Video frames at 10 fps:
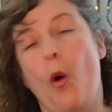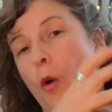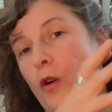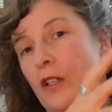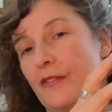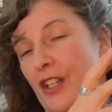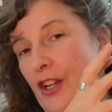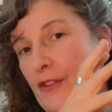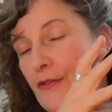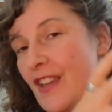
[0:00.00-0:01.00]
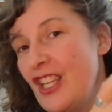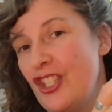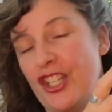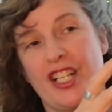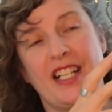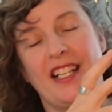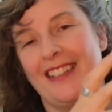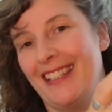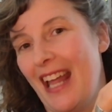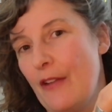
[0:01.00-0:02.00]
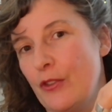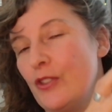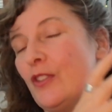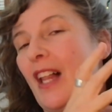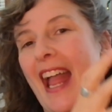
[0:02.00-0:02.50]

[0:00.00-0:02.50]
all of a feature, level,